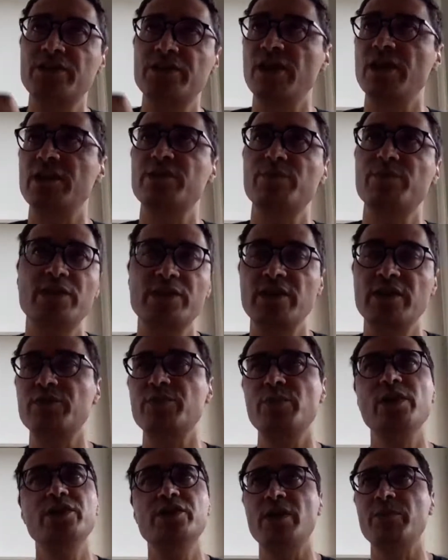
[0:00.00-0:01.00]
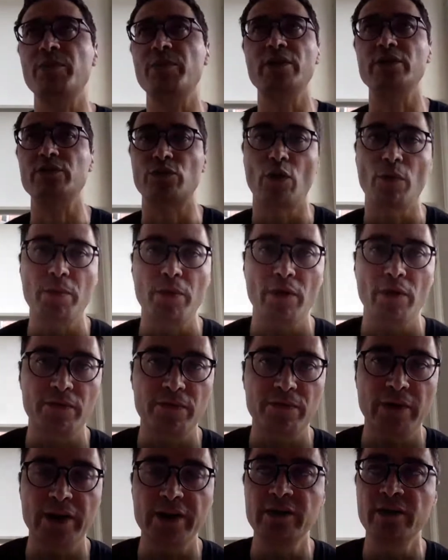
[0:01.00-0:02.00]
next page, next page, I'm gonna drop off,
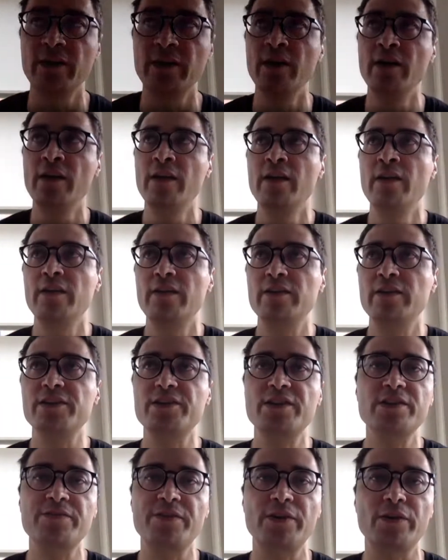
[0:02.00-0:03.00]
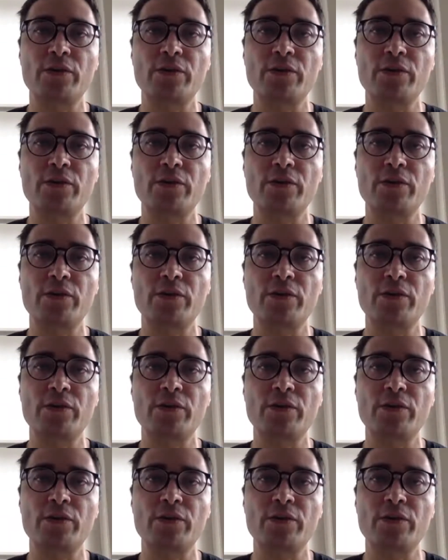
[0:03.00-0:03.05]
right? And this is very